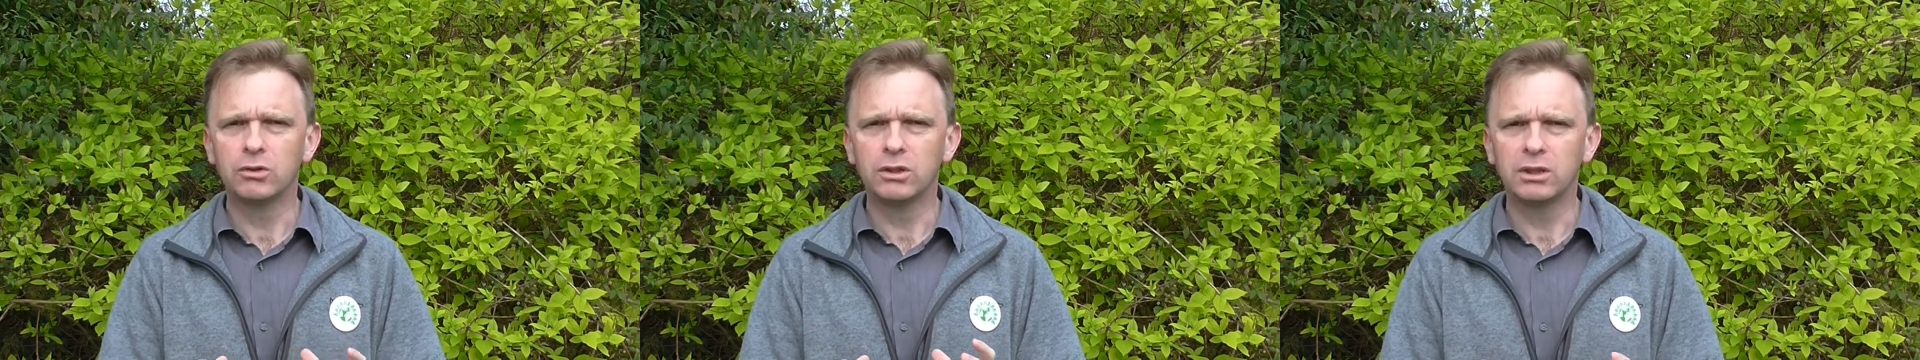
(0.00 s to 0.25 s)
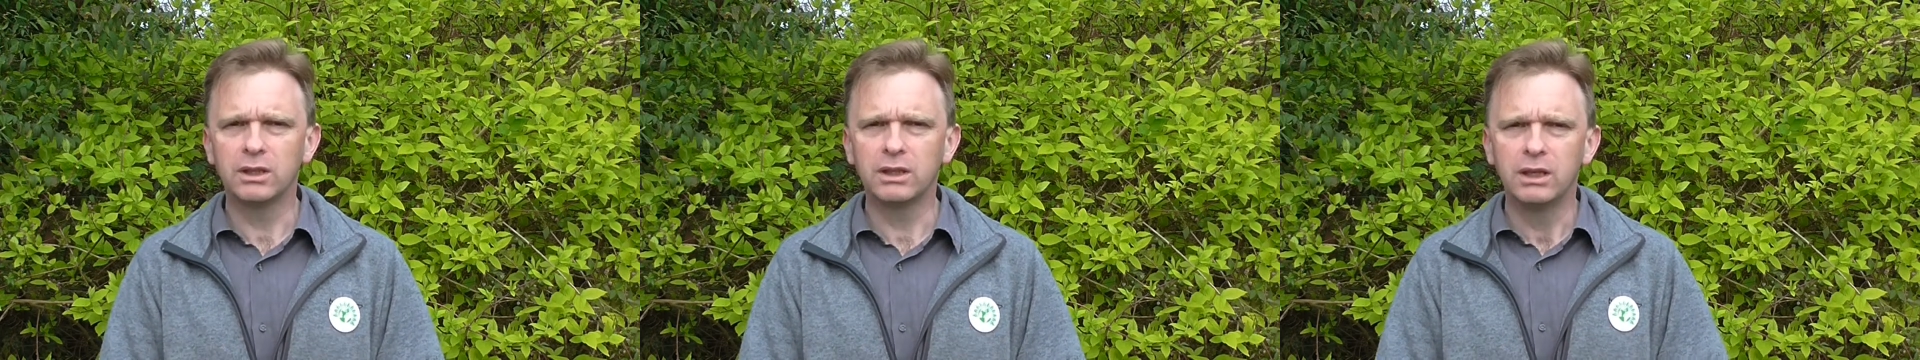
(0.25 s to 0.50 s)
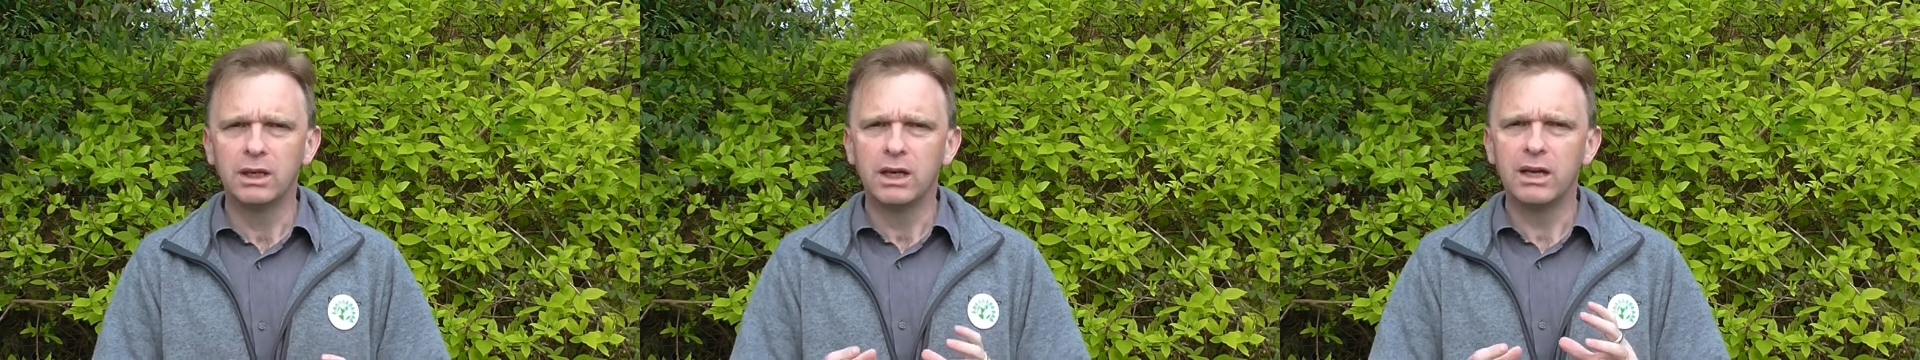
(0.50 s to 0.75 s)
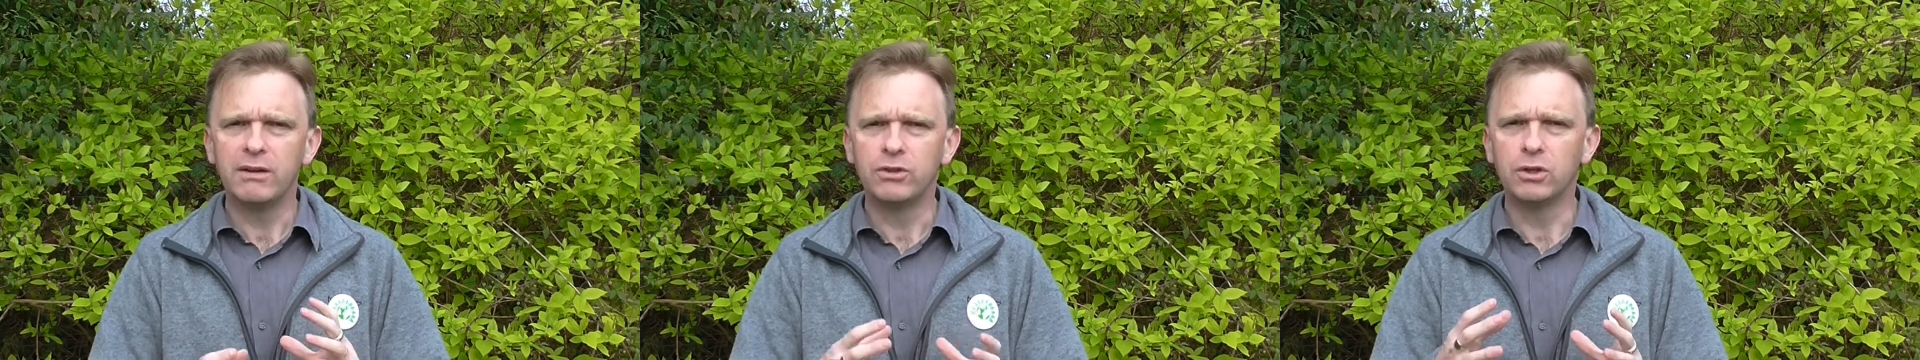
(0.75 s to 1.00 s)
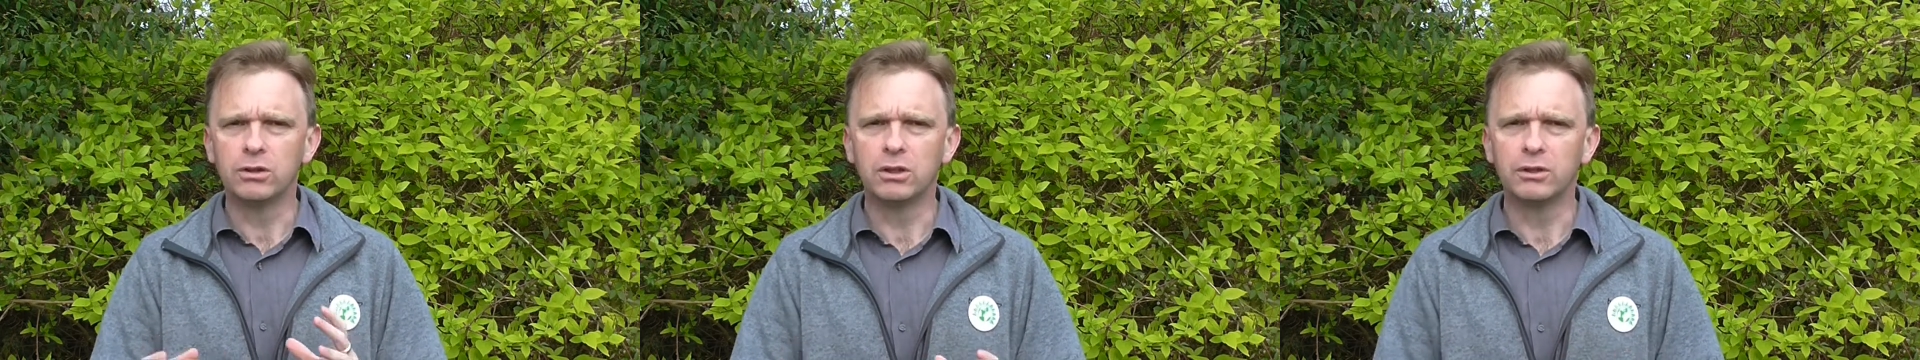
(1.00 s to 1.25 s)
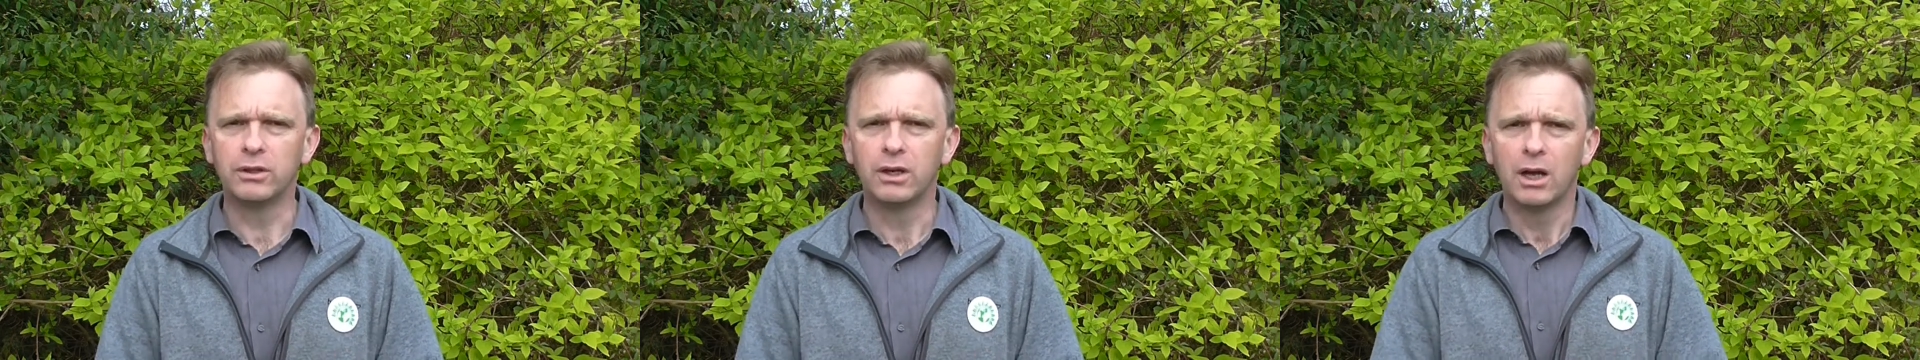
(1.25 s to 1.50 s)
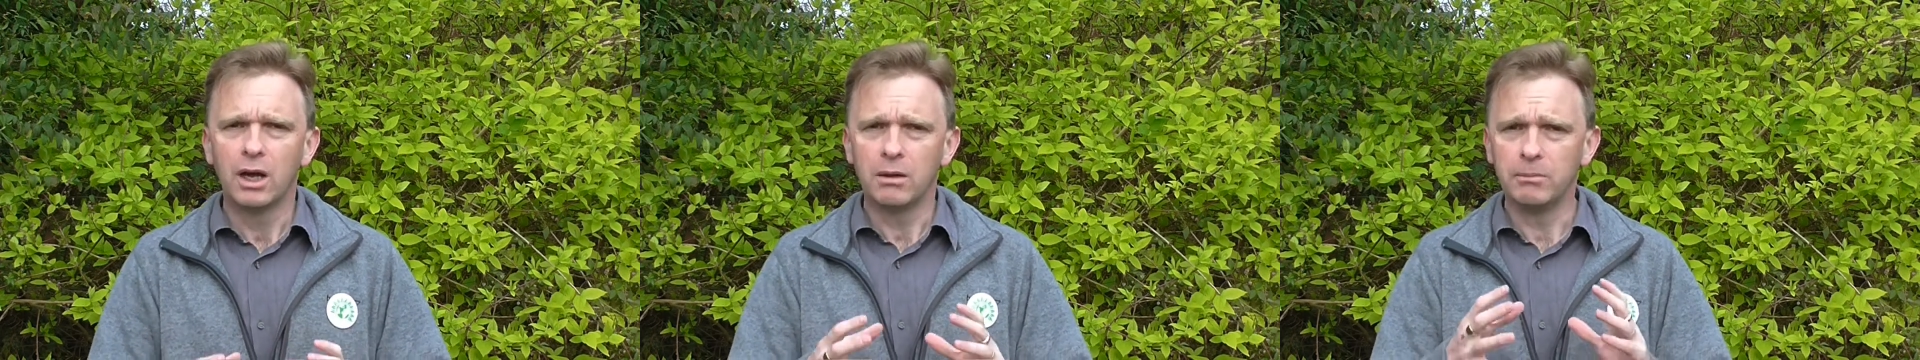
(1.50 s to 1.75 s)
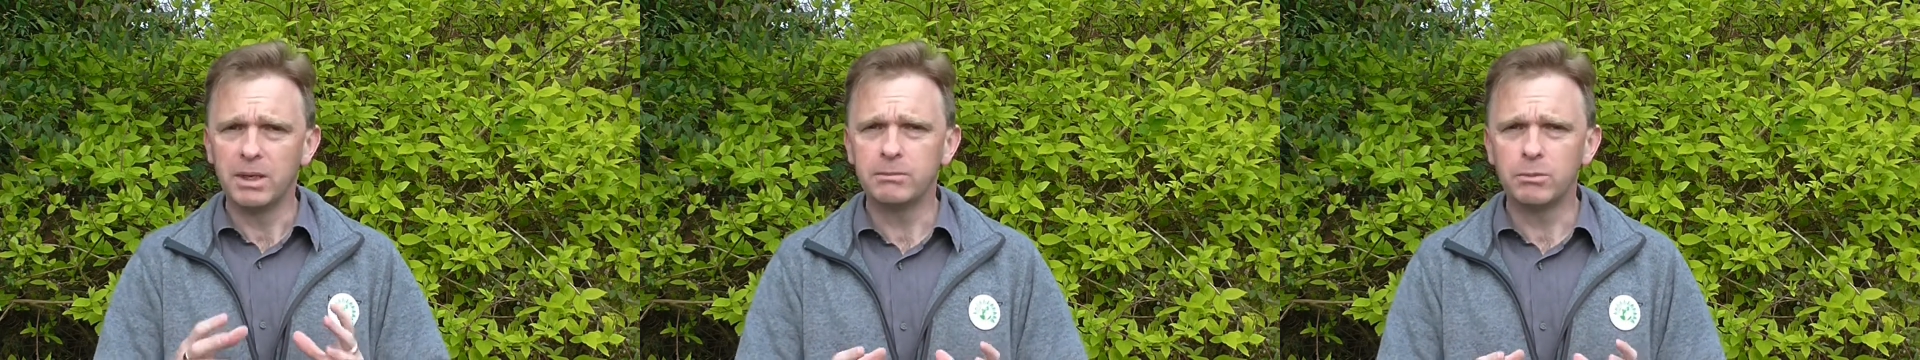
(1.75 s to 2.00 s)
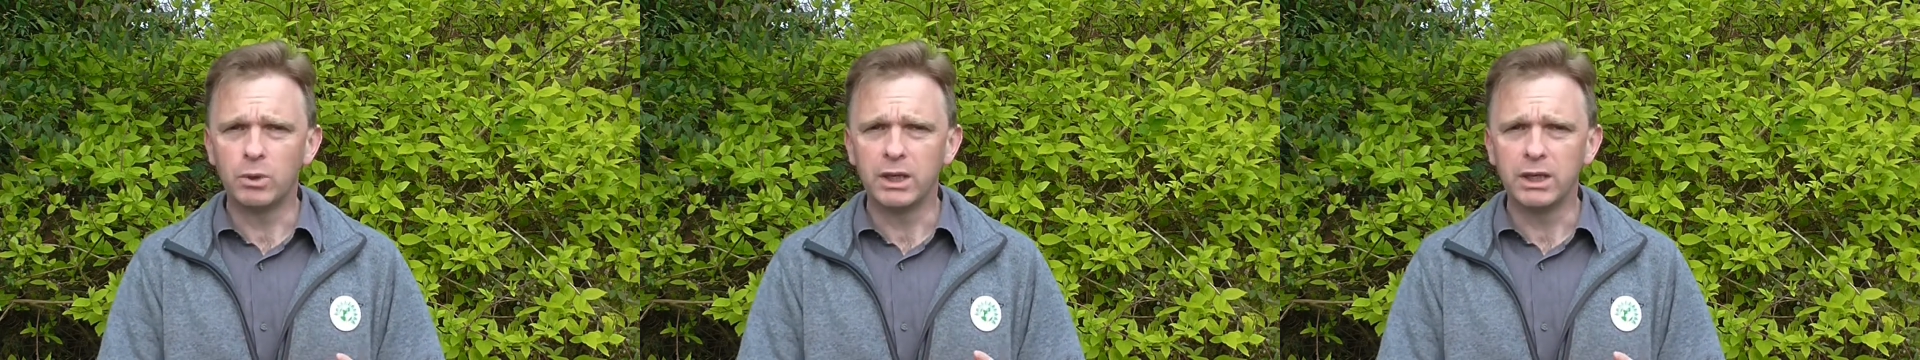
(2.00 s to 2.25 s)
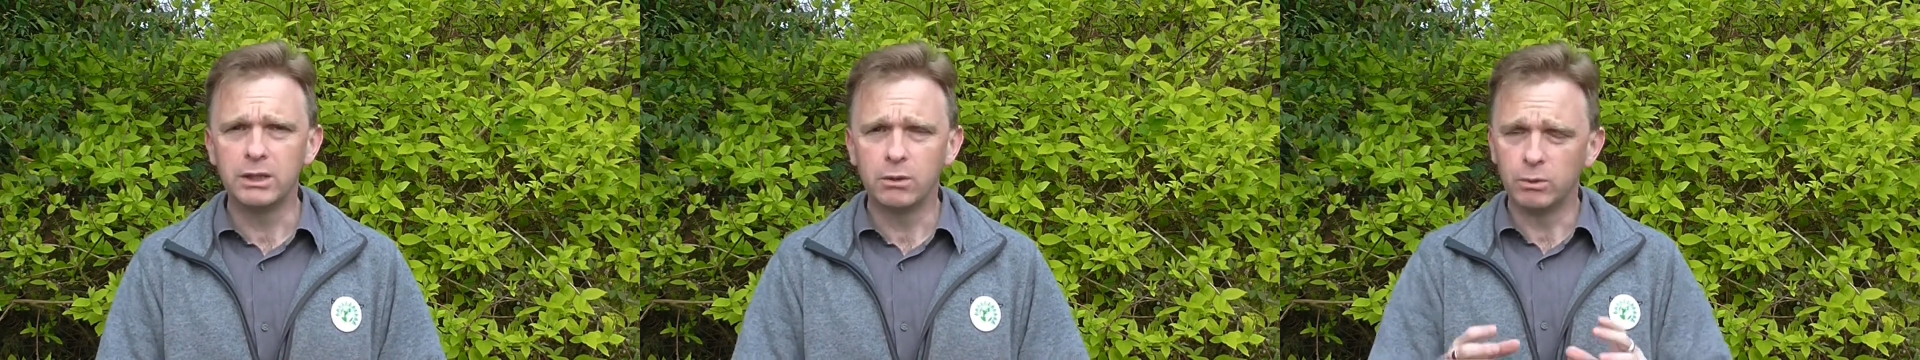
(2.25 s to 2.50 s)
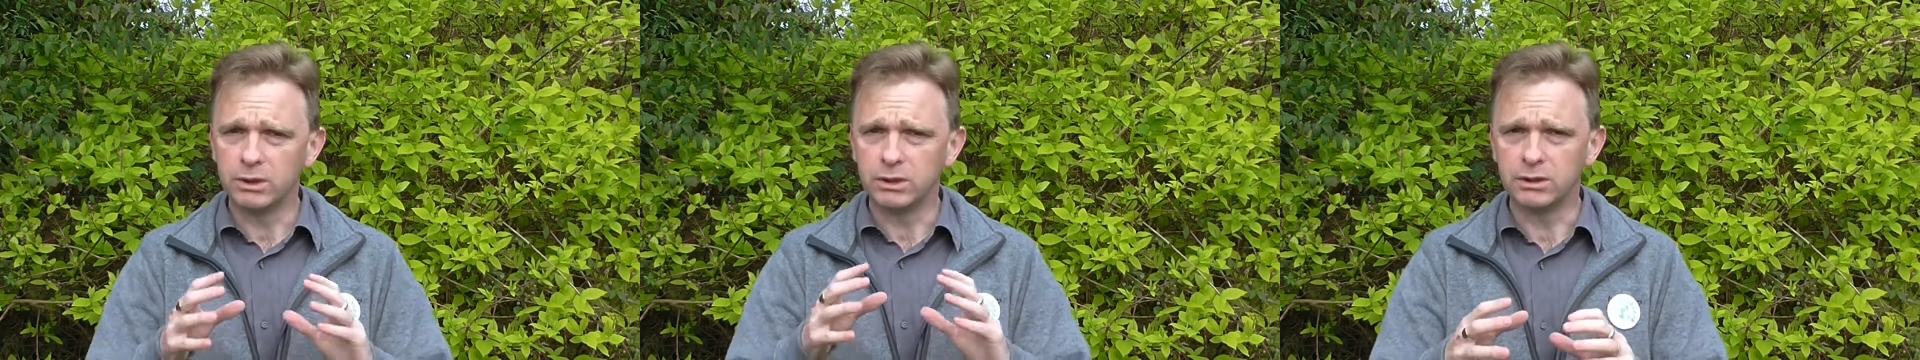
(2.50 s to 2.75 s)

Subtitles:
Currently, if you're on a minimum wage,